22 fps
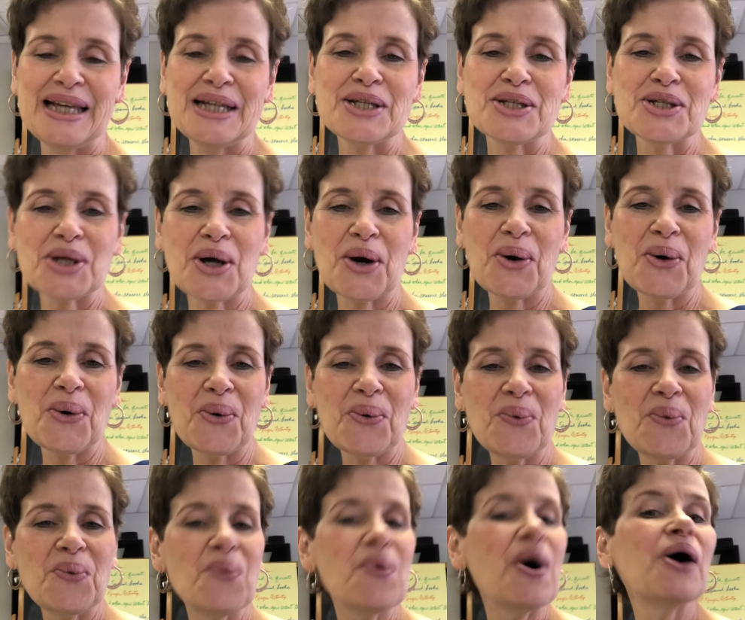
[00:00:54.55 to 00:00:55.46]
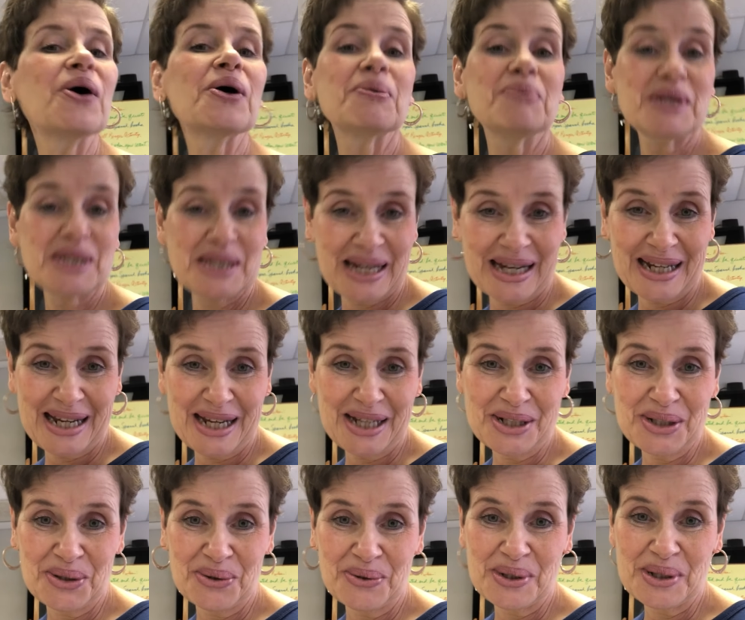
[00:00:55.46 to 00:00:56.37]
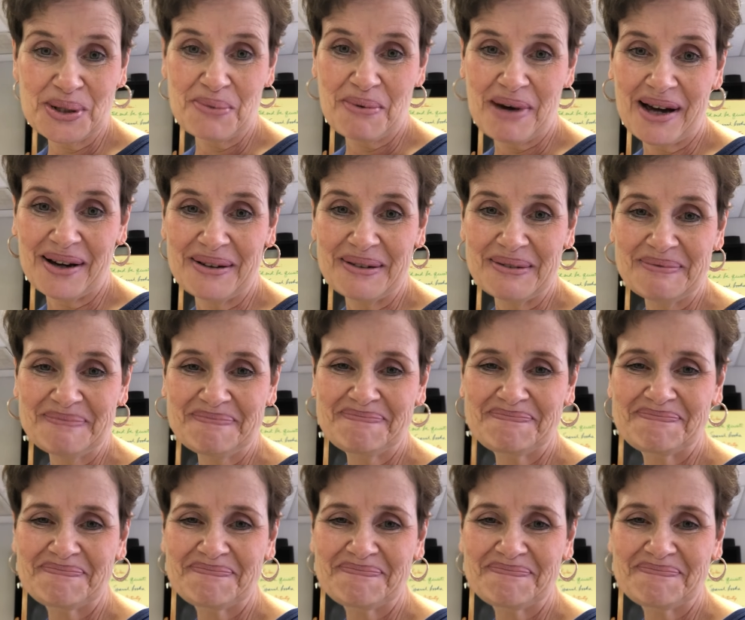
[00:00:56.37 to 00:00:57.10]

So welcome to St. Andrew as well.